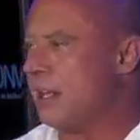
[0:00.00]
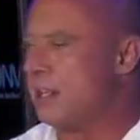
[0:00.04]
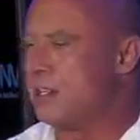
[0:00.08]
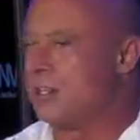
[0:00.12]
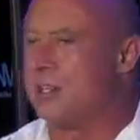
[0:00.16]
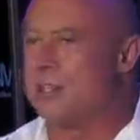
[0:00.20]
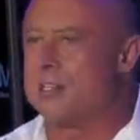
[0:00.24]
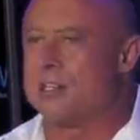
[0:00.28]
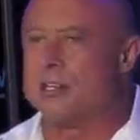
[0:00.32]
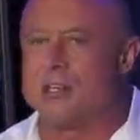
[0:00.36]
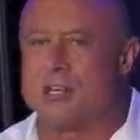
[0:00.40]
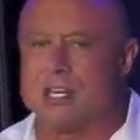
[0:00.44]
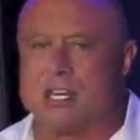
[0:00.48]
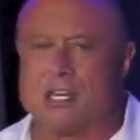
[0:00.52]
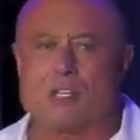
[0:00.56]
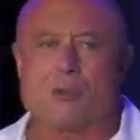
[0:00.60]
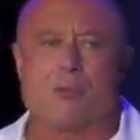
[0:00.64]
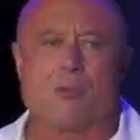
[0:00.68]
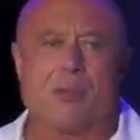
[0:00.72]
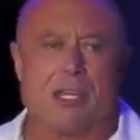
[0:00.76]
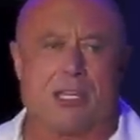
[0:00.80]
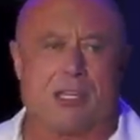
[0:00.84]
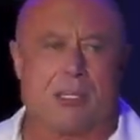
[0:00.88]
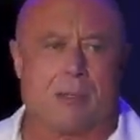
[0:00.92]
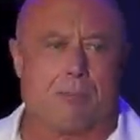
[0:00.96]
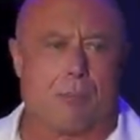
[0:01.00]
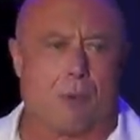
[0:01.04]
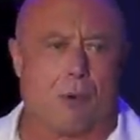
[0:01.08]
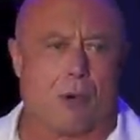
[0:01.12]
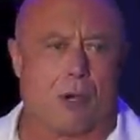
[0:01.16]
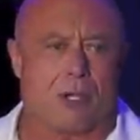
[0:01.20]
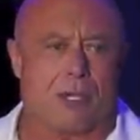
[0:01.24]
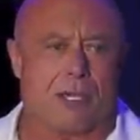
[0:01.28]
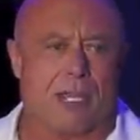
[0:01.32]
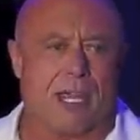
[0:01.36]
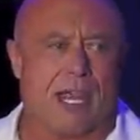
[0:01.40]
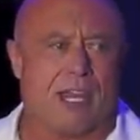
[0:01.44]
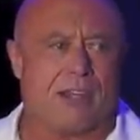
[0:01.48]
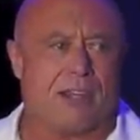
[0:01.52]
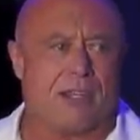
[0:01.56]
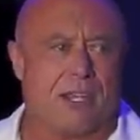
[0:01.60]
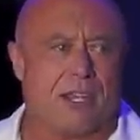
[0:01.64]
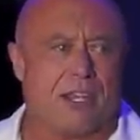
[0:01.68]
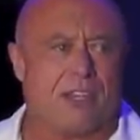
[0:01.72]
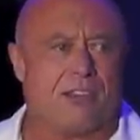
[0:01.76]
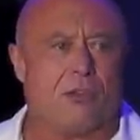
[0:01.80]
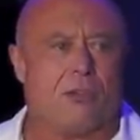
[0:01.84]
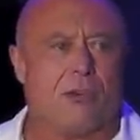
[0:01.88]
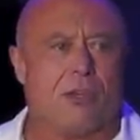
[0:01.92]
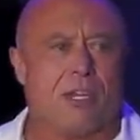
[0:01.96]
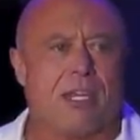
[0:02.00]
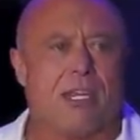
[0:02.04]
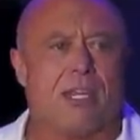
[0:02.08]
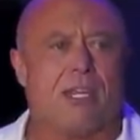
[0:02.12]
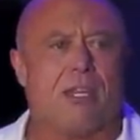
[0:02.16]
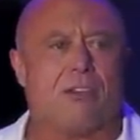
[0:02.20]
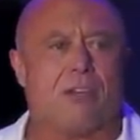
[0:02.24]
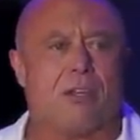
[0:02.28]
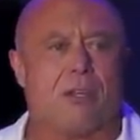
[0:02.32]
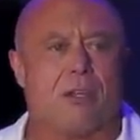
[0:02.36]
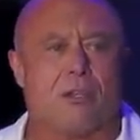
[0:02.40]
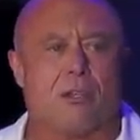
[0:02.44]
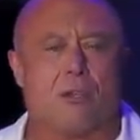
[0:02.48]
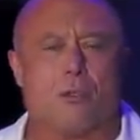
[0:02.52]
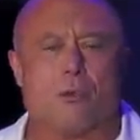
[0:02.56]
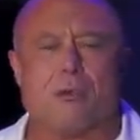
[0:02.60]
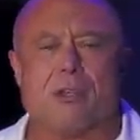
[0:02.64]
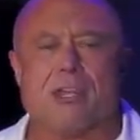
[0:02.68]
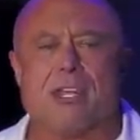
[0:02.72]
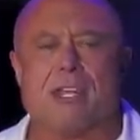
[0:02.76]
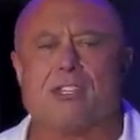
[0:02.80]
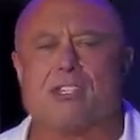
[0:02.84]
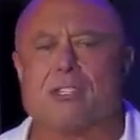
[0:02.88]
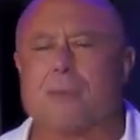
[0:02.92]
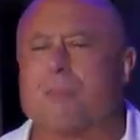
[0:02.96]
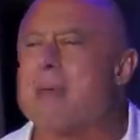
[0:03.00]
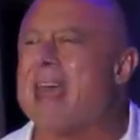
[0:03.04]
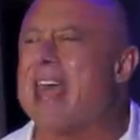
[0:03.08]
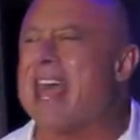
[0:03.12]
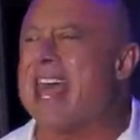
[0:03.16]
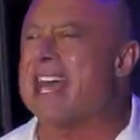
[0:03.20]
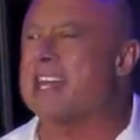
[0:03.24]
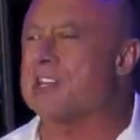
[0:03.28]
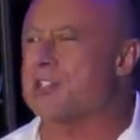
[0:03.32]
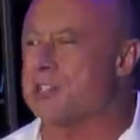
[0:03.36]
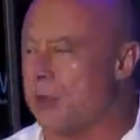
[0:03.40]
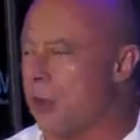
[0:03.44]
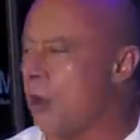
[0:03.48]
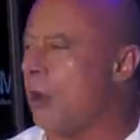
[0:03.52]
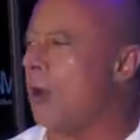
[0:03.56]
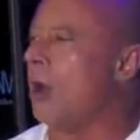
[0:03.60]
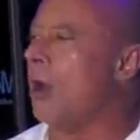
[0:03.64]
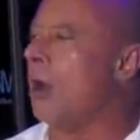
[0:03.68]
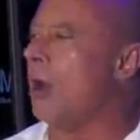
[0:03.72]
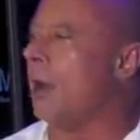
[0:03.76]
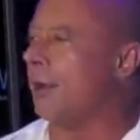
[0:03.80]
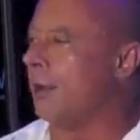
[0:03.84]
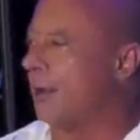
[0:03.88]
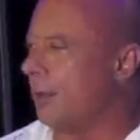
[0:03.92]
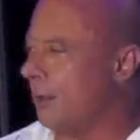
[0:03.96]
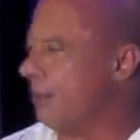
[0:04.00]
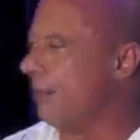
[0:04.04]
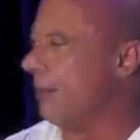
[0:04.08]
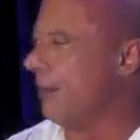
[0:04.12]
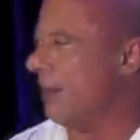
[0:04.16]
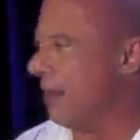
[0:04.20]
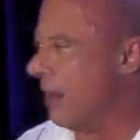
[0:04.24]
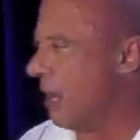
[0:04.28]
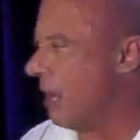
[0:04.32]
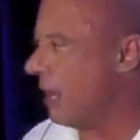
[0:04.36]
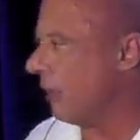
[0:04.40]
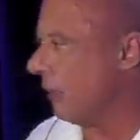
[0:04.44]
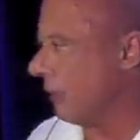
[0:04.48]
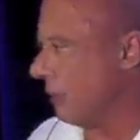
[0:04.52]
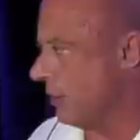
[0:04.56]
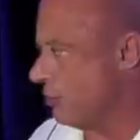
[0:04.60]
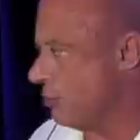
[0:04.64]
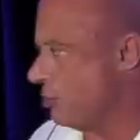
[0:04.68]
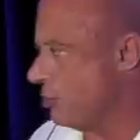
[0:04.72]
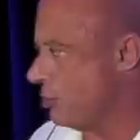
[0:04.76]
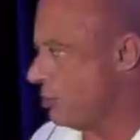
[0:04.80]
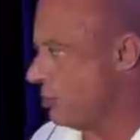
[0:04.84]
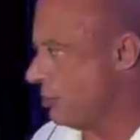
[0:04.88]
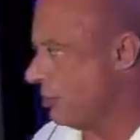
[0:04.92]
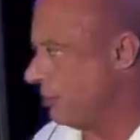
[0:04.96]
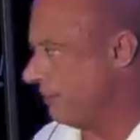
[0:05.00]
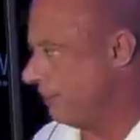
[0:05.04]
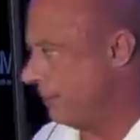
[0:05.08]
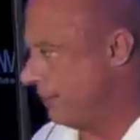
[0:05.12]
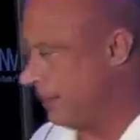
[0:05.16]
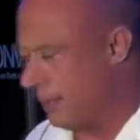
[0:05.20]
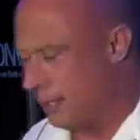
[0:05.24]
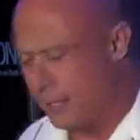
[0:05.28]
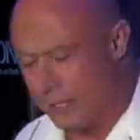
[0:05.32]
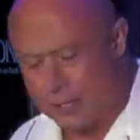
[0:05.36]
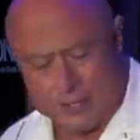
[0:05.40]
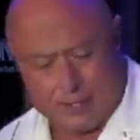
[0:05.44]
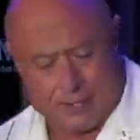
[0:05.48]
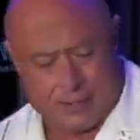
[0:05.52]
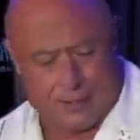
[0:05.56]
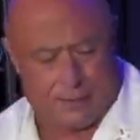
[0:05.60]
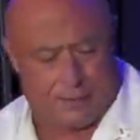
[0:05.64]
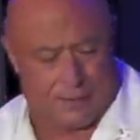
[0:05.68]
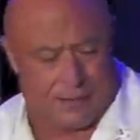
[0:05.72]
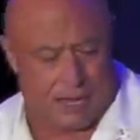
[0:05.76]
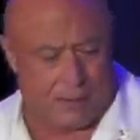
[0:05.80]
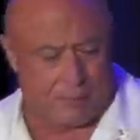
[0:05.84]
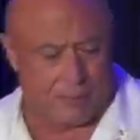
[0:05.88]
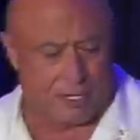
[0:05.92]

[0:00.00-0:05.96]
You need to read the book, and you need to pass on the knowledge. Now,